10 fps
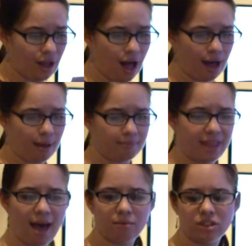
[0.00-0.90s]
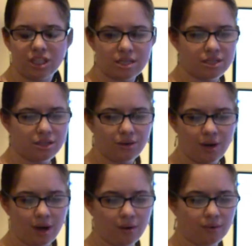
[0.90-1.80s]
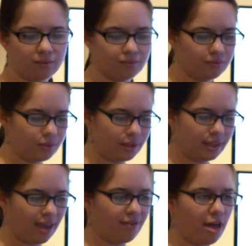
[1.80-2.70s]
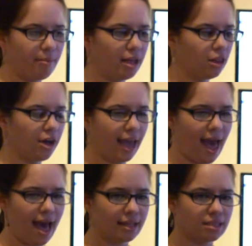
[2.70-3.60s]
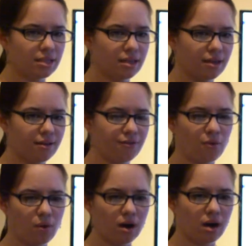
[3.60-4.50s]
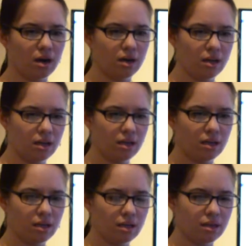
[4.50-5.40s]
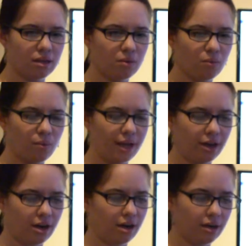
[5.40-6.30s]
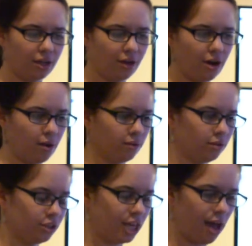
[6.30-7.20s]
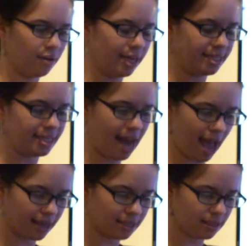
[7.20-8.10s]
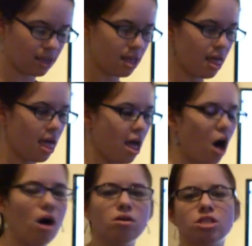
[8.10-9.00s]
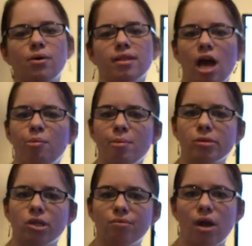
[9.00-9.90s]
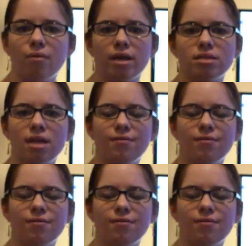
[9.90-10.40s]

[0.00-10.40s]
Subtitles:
That will just, you know, give them a look at for what your, you know, child needs next. Also, a lot of people don't know this.